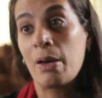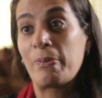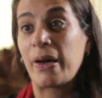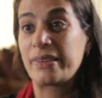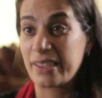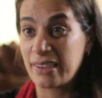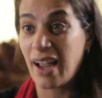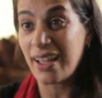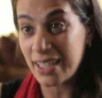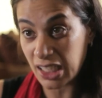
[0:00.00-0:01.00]
by
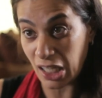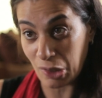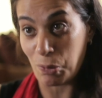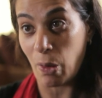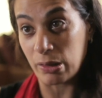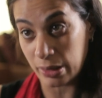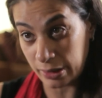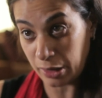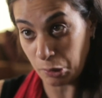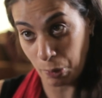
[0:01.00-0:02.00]
denying
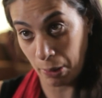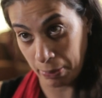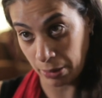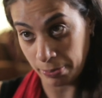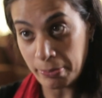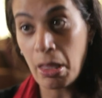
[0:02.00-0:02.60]
equality to women.